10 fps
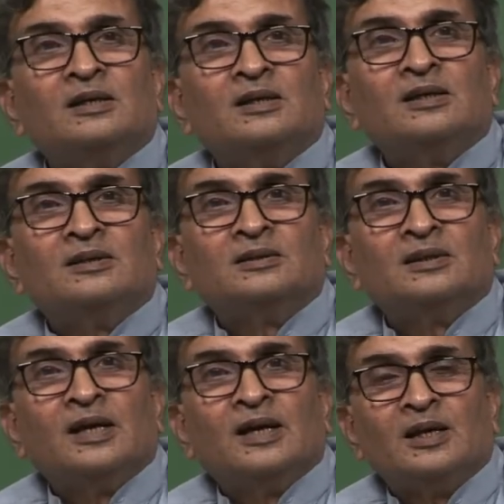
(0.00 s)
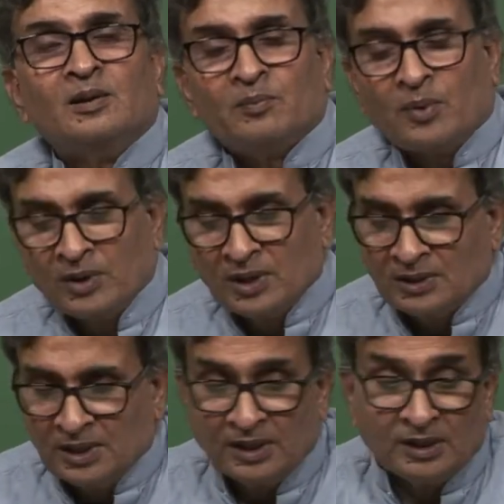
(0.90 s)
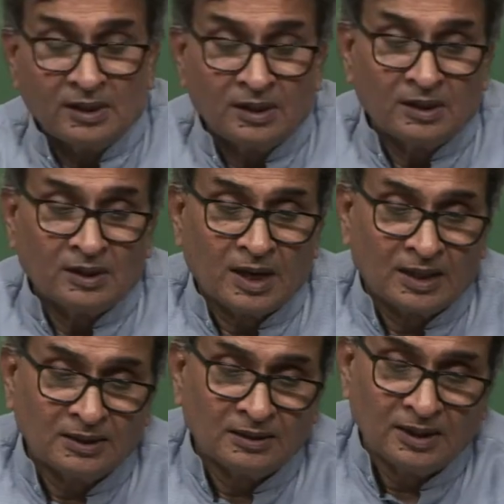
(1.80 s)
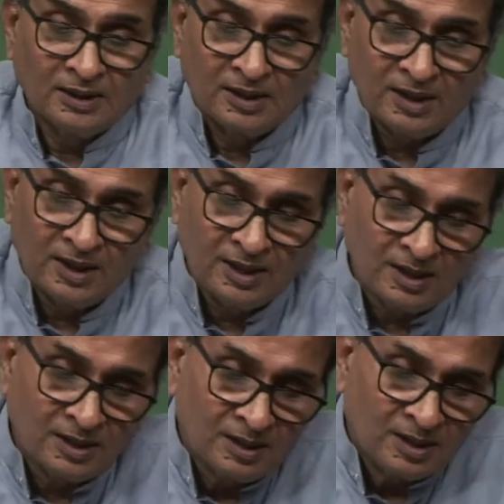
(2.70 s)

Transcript: is an important thing rather than creating